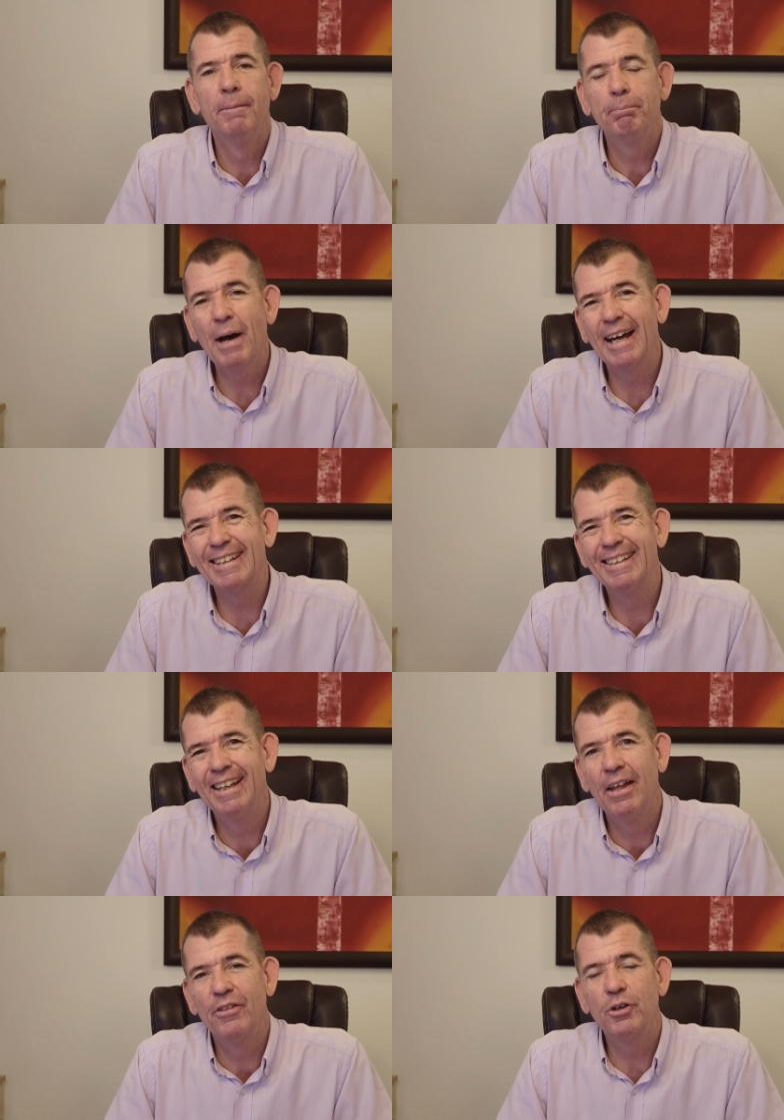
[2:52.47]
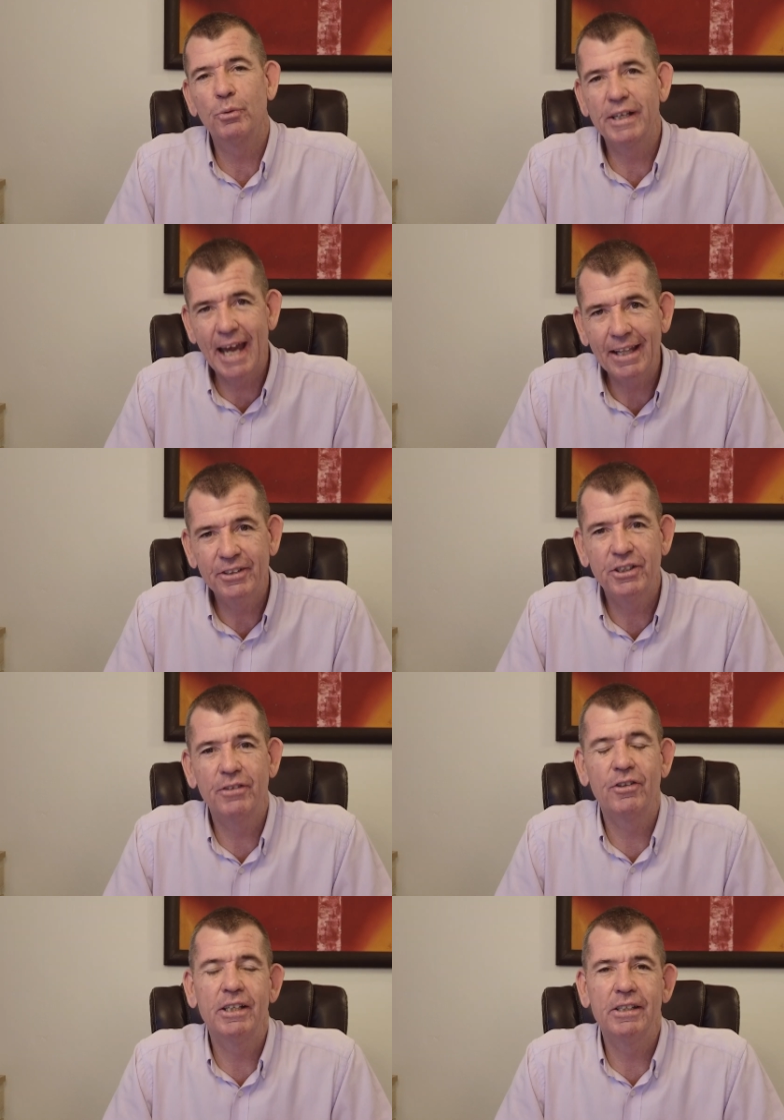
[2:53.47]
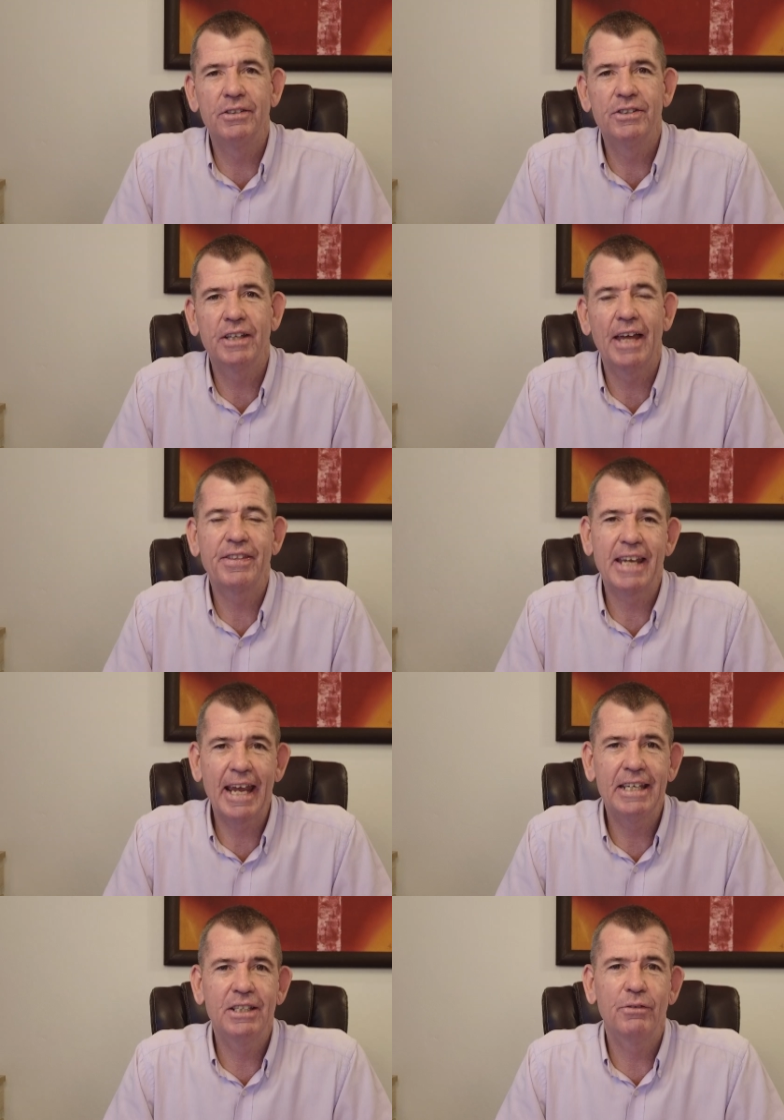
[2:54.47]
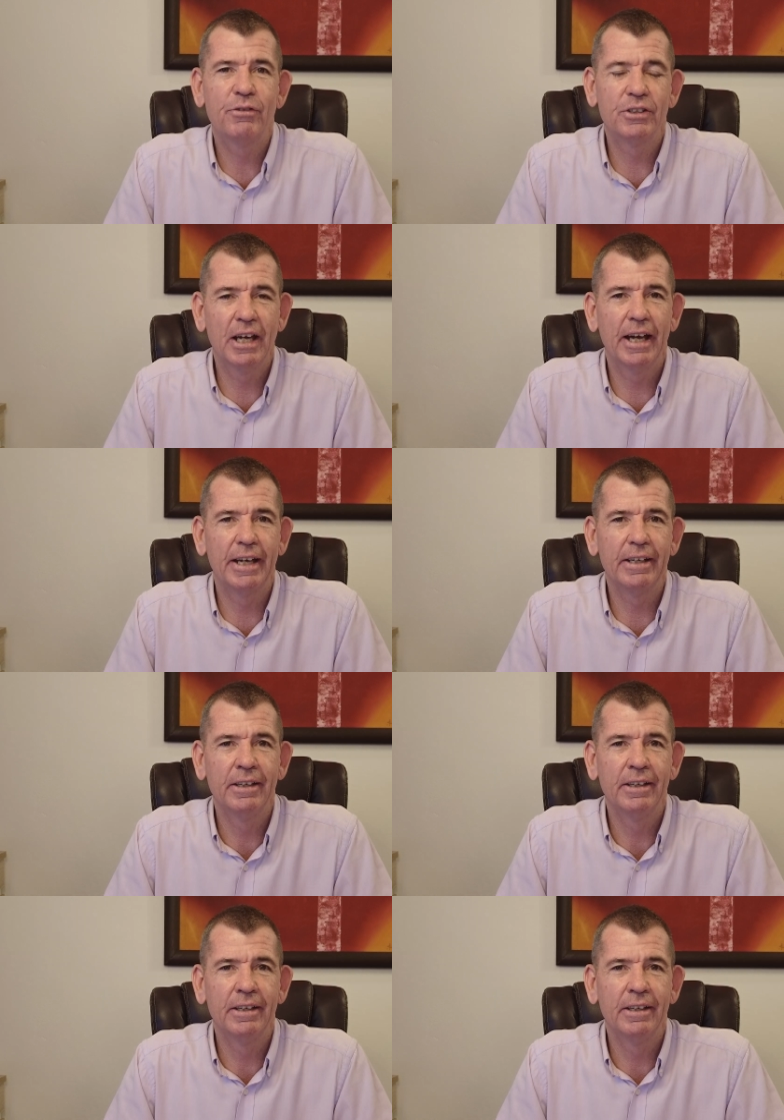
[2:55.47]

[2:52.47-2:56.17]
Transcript: But the reality of it is, at the end of the day,